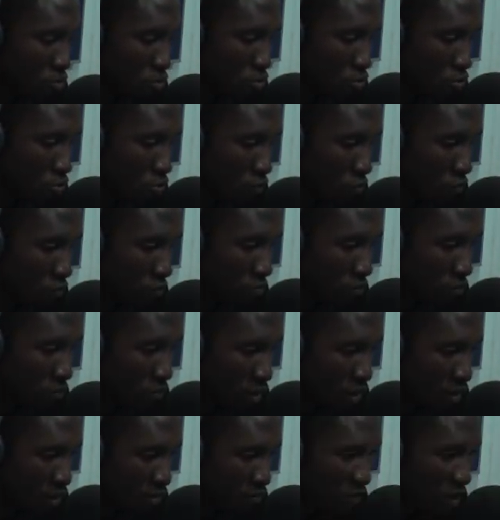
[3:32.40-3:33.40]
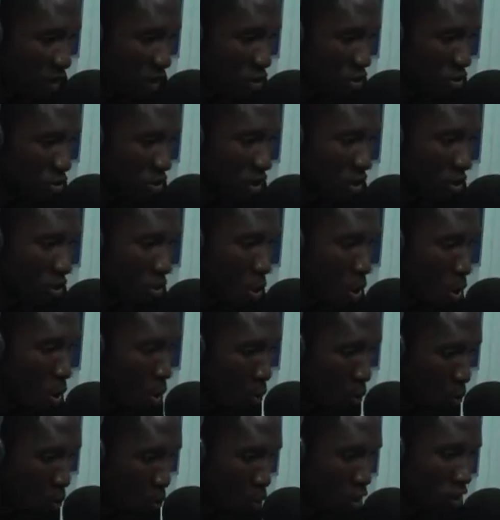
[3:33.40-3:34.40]
to know from the manufacturer
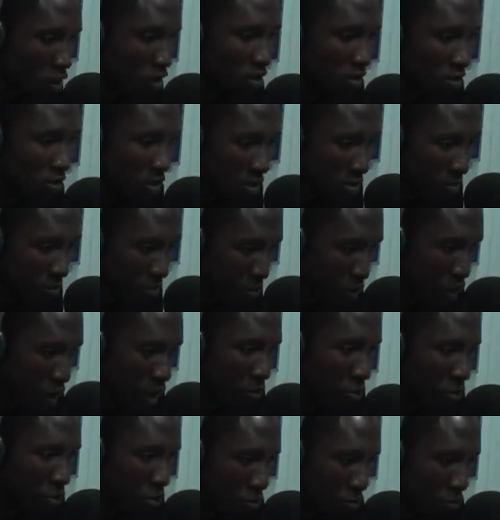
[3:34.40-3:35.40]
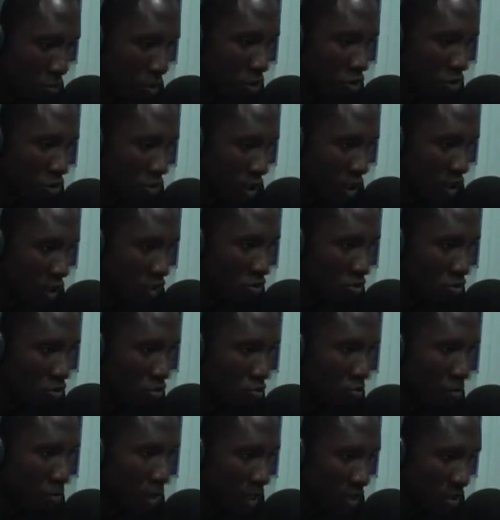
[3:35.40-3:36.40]
what part number should I use
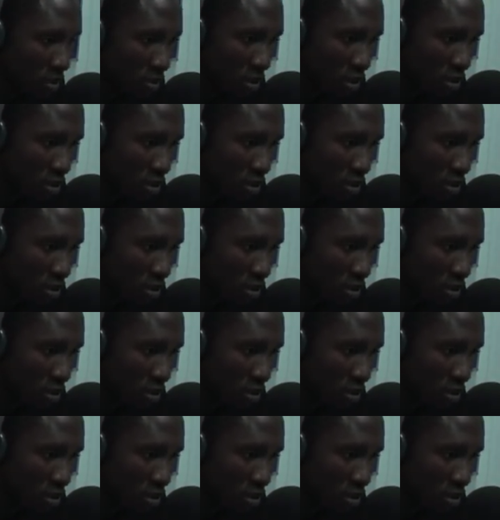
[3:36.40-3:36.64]
to buy the